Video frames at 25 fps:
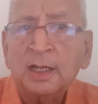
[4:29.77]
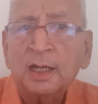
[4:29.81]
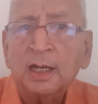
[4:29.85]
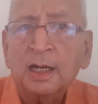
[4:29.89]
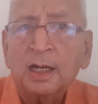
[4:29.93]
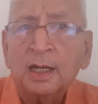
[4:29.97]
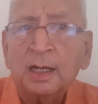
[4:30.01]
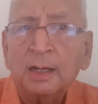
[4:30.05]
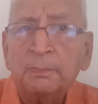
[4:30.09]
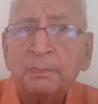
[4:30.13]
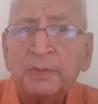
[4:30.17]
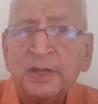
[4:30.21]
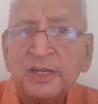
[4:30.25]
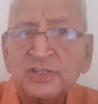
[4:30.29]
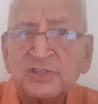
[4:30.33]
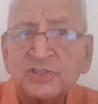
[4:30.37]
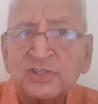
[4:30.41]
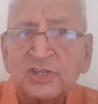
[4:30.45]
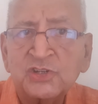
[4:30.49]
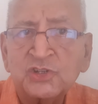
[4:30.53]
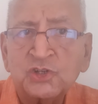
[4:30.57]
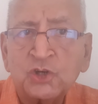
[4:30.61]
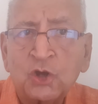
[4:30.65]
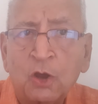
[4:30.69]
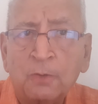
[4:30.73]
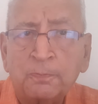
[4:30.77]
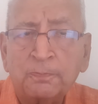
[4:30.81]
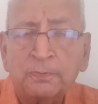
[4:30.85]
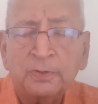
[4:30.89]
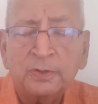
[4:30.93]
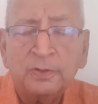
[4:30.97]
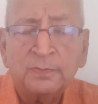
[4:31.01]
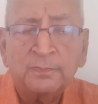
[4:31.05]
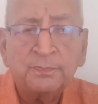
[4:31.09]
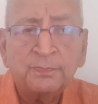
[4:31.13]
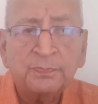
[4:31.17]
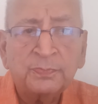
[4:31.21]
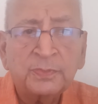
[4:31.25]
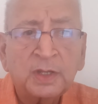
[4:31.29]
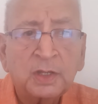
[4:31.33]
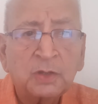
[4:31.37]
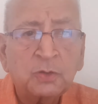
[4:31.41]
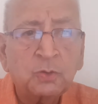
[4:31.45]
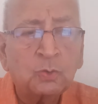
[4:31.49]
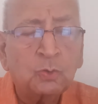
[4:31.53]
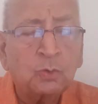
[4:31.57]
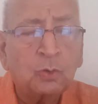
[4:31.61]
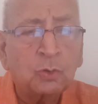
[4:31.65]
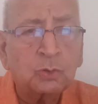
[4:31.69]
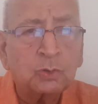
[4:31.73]
a pastry shop,
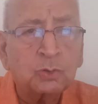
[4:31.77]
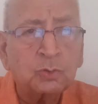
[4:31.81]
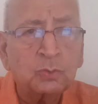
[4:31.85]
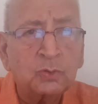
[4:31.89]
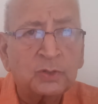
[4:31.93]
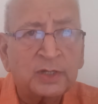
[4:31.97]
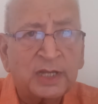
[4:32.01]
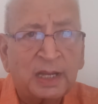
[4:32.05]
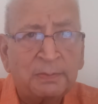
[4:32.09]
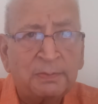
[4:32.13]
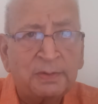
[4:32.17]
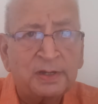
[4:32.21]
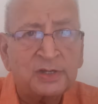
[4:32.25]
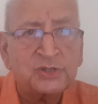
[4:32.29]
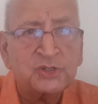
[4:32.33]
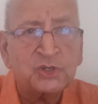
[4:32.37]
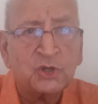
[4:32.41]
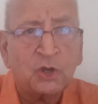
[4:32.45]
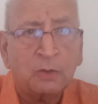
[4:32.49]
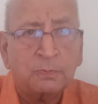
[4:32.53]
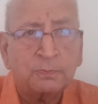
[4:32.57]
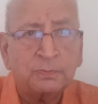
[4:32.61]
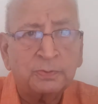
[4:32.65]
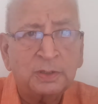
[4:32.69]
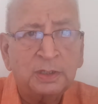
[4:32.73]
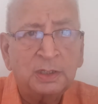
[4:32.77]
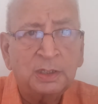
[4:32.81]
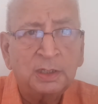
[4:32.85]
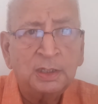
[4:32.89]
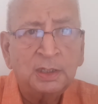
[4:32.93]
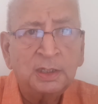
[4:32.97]
you go to a chemist shop,